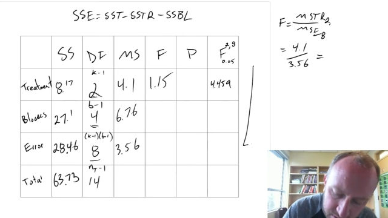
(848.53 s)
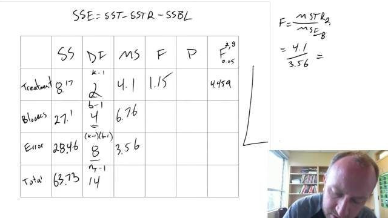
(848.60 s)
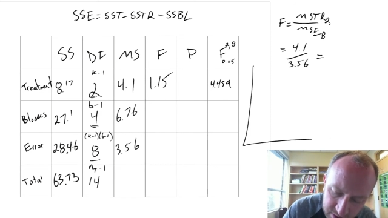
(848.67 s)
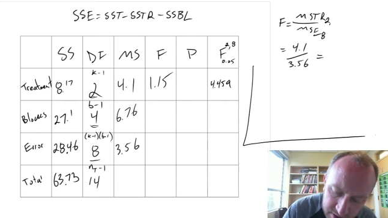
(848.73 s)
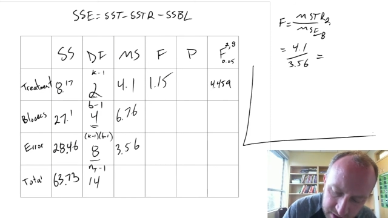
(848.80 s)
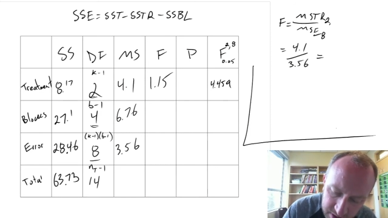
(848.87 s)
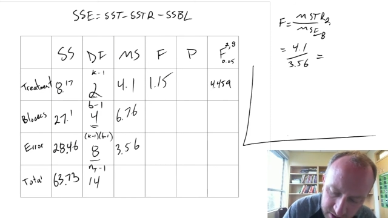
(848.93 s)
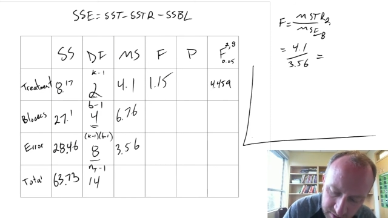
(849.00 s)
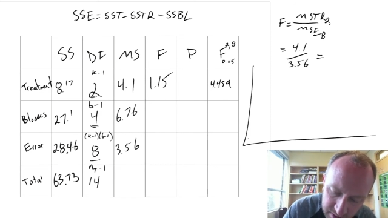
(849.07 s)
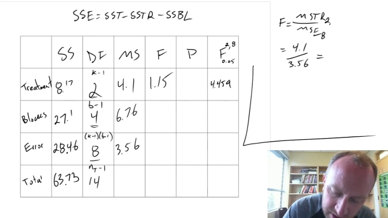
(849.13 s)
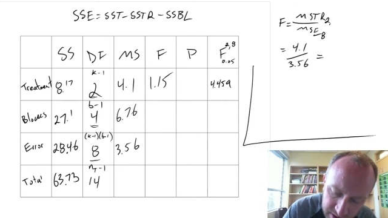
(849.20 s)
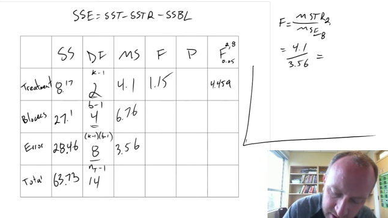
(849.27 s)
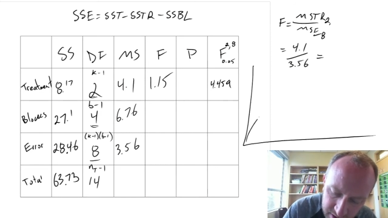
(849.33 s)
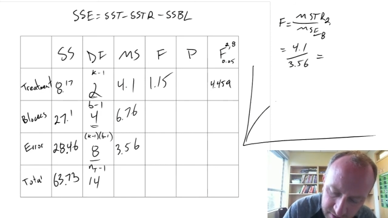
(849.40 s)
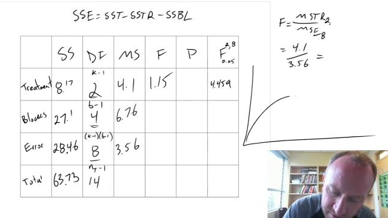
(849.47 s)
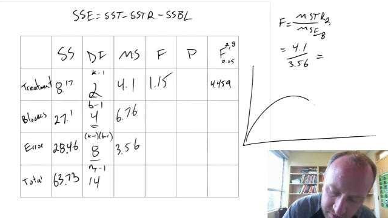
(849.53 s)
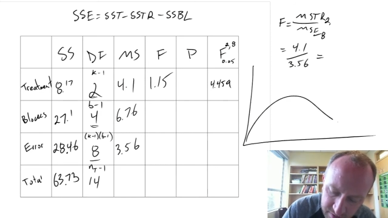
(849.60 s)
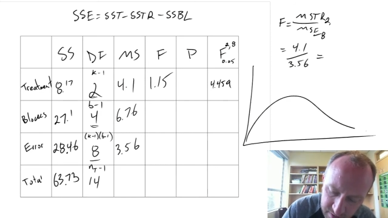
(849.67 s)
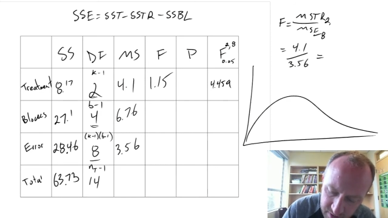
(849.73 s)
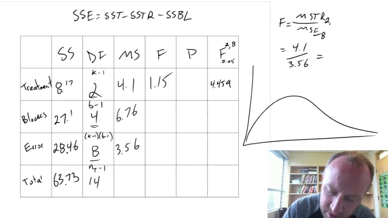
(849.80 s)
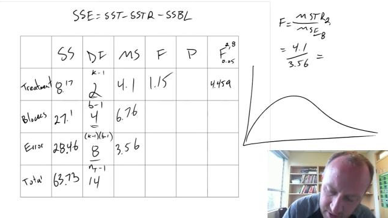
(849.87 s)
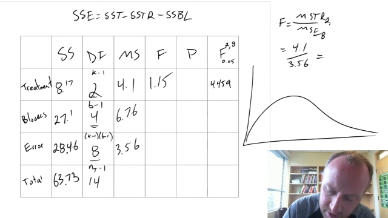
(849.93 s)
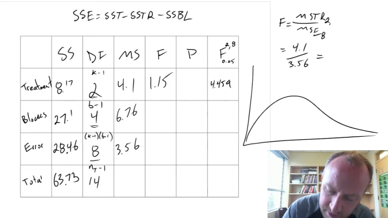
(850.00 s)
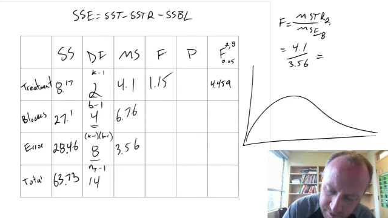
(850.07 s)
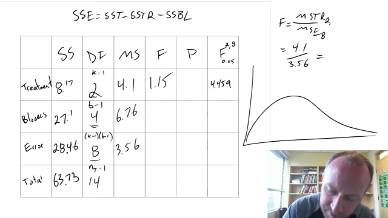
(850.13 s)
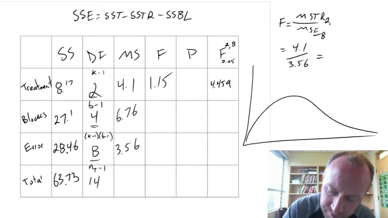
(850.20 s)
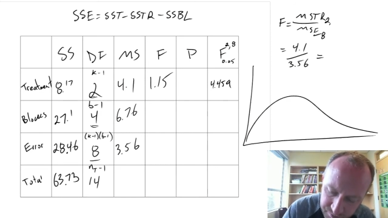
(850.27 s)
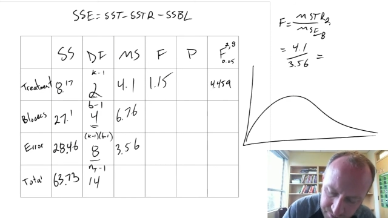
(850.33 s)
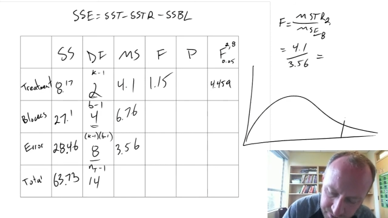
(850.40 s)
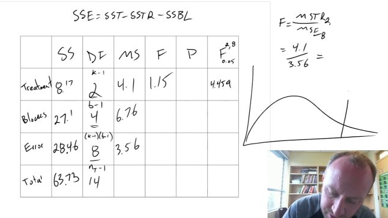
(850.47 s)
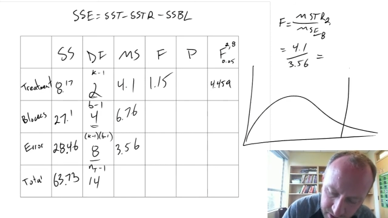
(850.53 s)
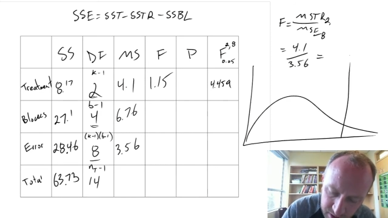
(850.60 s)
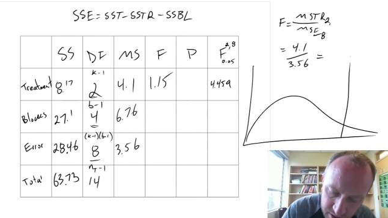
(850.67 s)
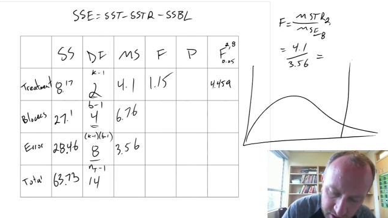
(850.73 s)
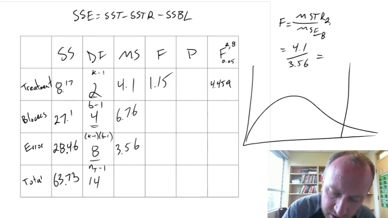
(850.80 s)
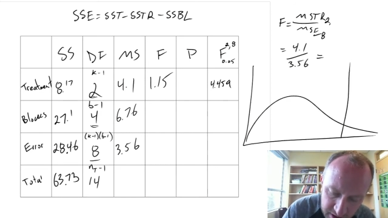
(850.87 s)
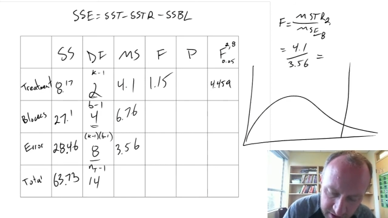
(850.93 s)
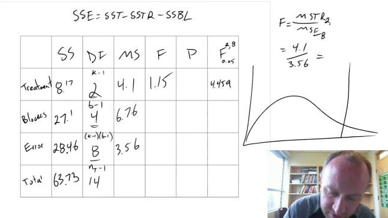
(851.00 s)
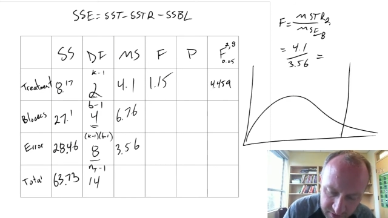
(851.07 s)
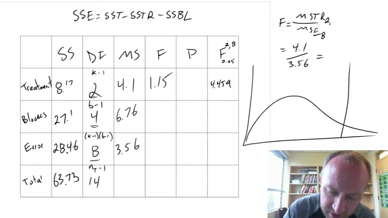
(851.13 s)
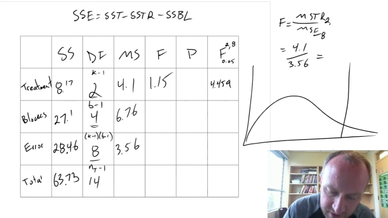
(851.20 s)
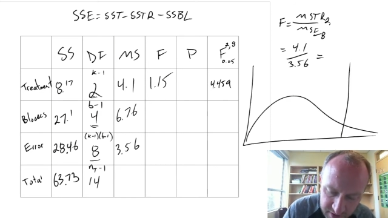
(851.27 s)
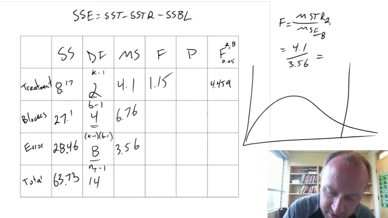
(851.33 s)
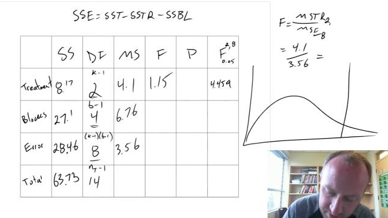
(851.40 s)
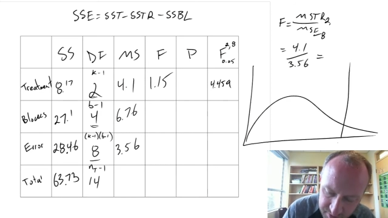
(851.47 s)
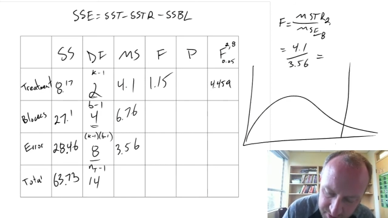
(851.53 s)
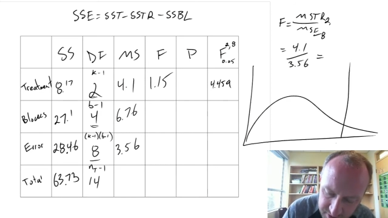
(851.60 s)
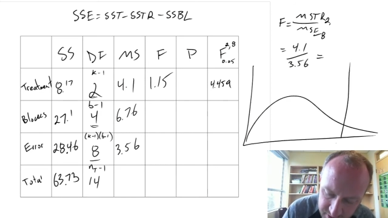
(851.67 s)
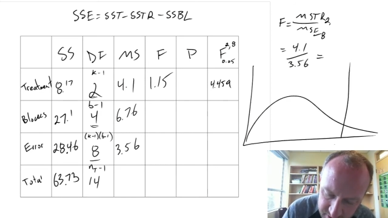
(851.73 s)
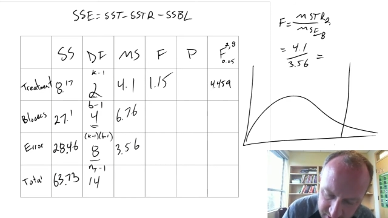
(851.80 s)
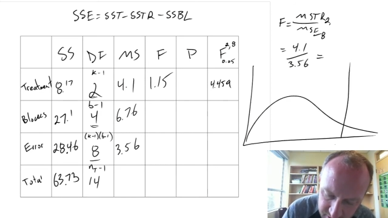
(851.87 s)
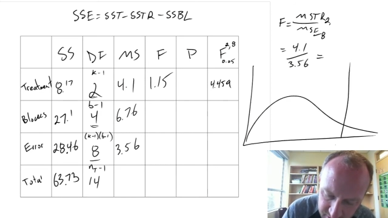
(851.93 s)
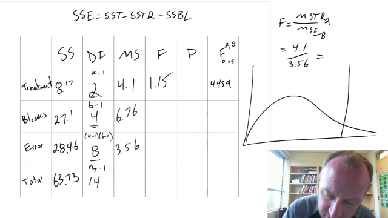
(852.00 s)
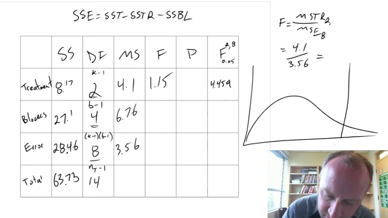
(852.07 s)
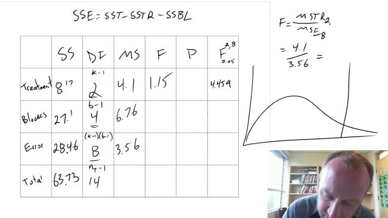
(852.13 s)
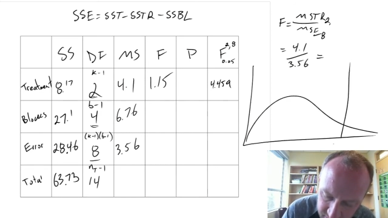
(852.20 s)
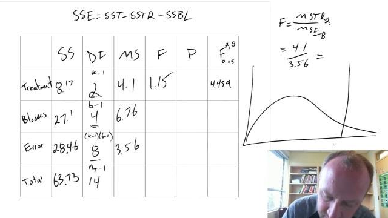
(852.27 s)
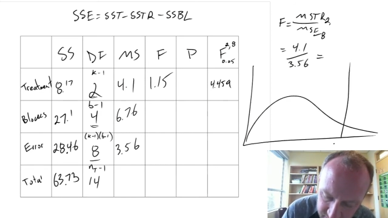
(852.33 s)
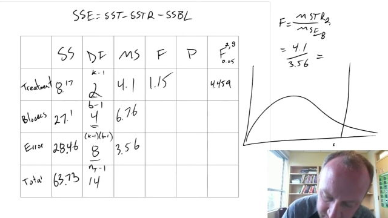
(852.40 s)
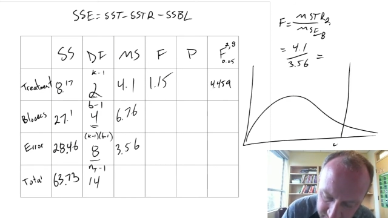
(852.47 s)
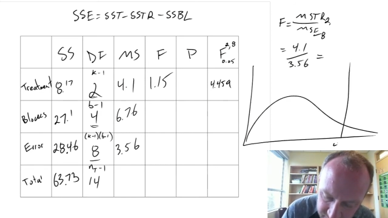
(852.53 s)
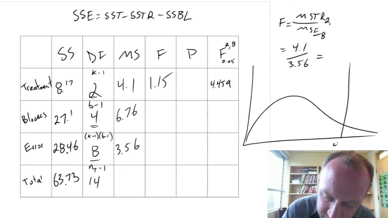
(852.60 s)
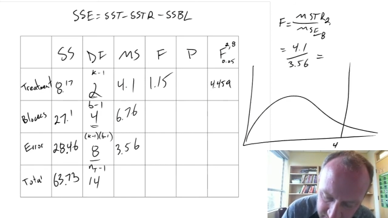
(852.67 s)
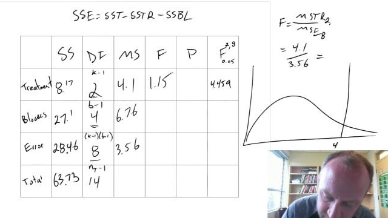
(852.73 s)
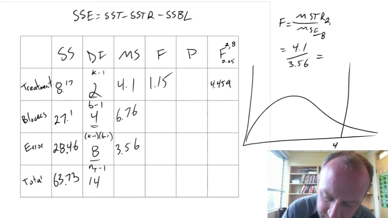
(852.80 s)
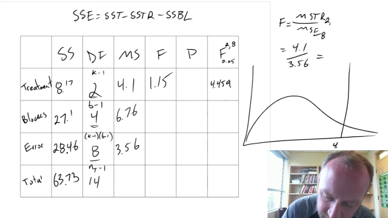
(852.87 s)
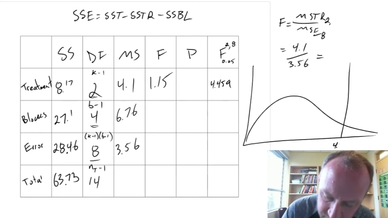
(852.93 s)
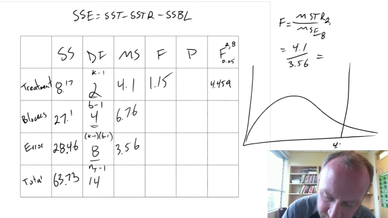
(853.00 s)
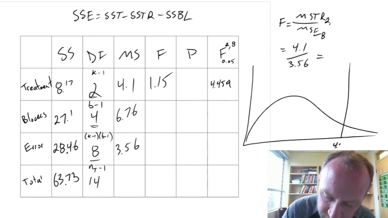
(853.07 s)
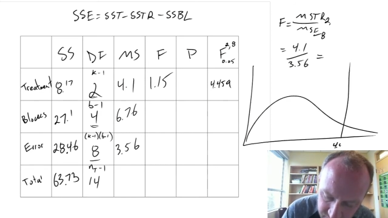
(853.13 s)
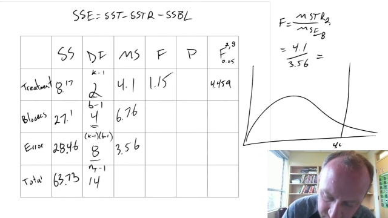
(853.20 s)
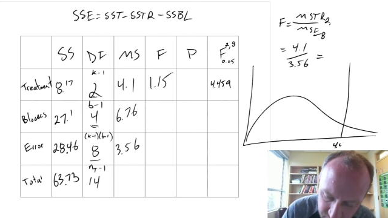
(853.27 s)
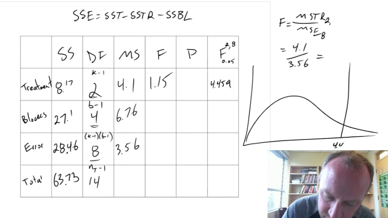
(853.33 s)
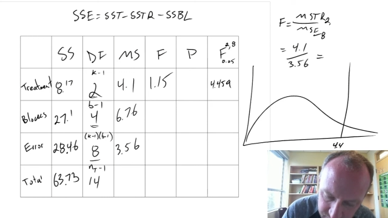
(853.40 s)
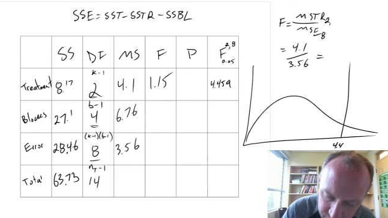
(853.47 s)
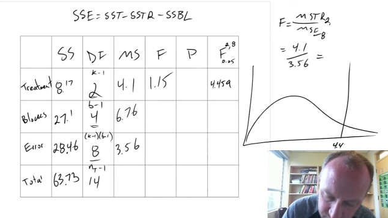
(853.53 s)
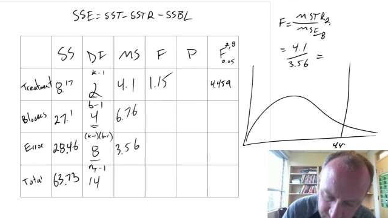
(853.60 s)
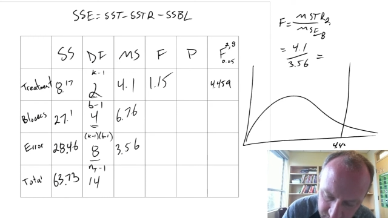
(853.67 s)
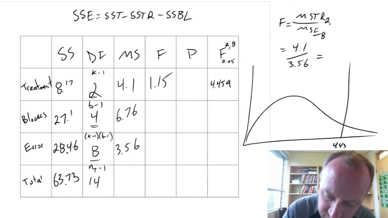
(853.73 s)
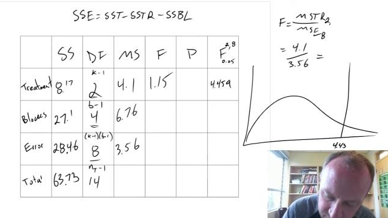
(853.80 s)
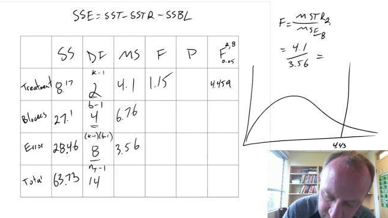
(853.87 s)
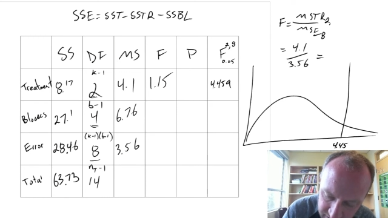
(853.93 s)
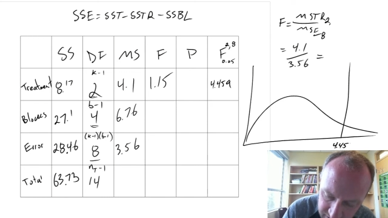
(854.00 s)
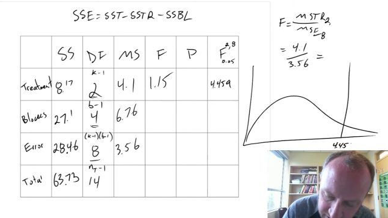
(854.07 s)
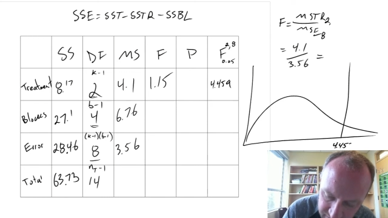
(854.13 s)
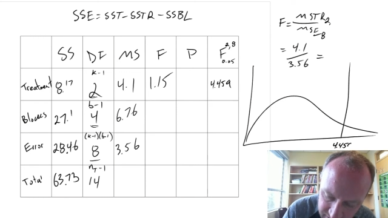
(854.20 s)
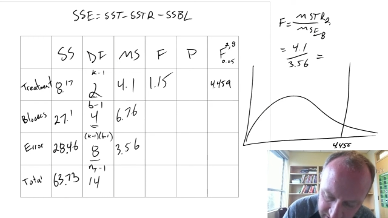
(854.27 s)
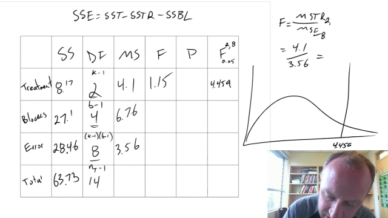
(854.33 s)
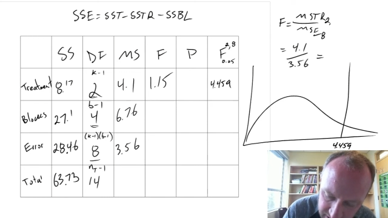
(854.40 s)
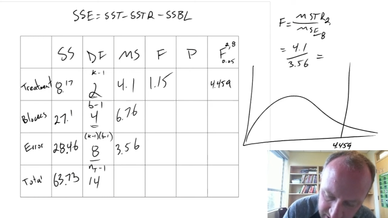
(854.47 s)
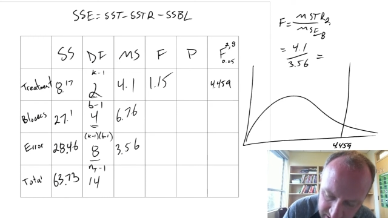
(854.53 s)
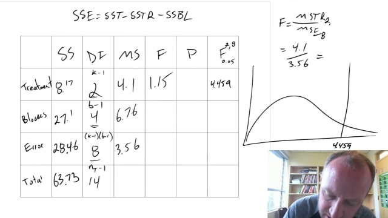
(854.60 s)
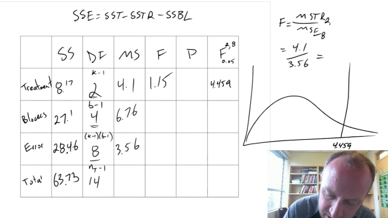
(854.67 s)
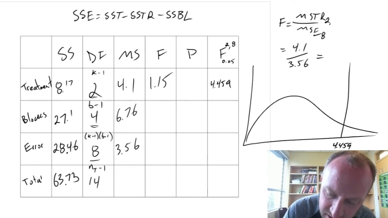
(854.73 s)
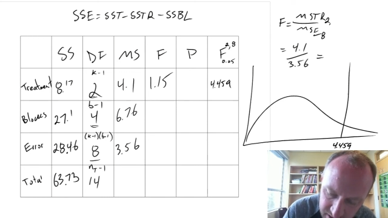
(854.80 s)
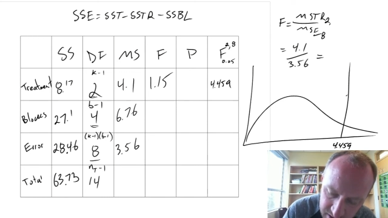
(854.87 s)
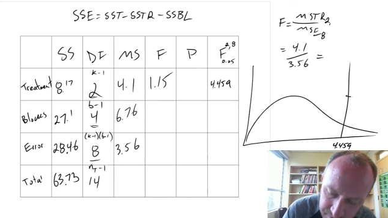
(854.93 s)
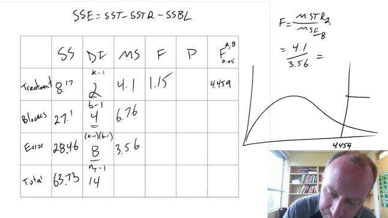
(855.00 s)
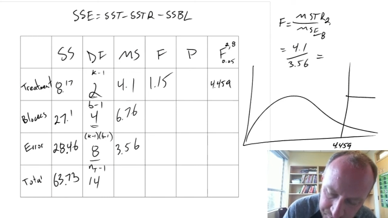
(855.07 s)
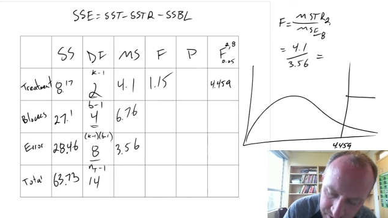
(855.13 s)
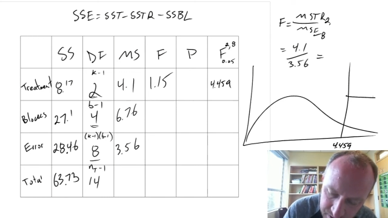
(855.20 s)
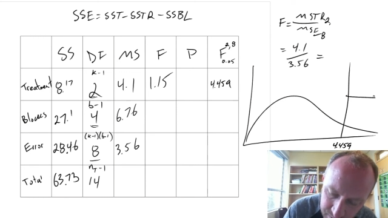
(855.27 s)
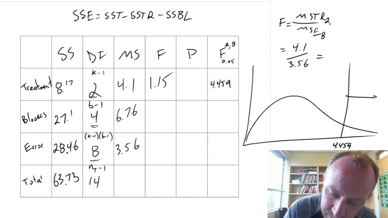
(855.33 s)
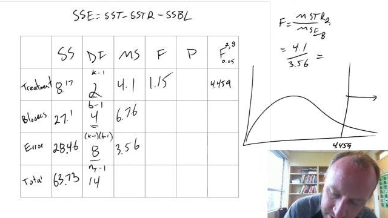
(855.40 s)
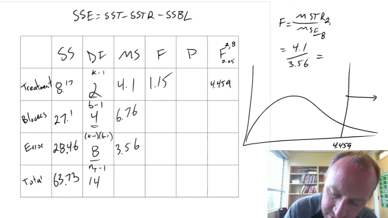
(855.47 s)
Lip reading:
No face is visible, so there are no lips to read.